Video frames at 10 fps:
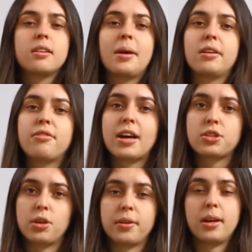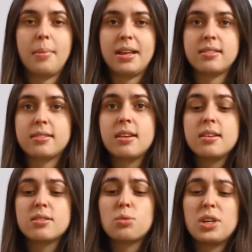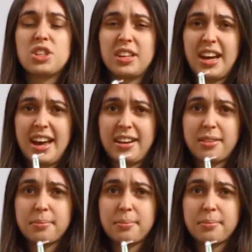the manufacturer recommends switching the head.